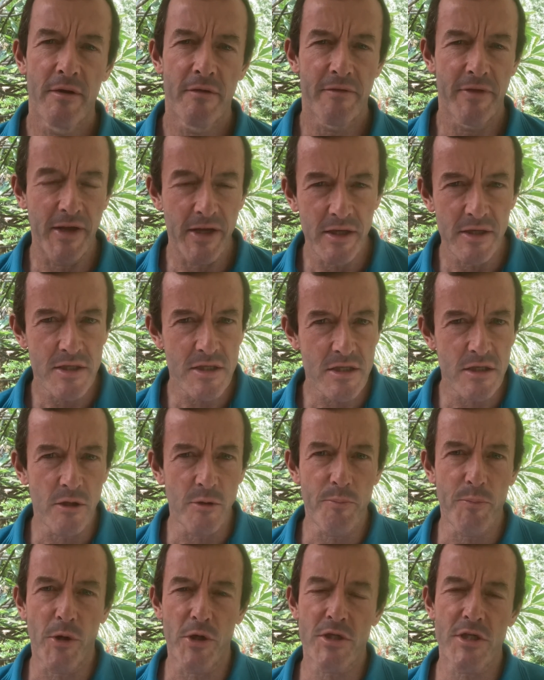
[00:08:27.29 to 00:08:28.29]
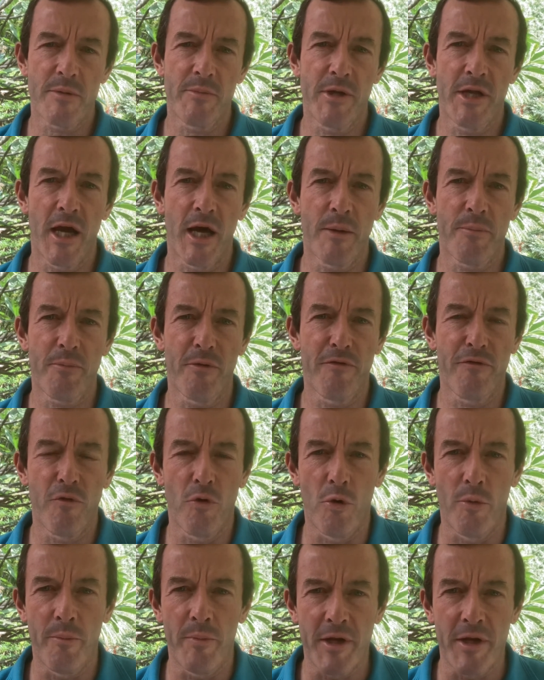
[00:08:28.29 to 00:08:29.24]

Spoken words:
They can still possibly outperform,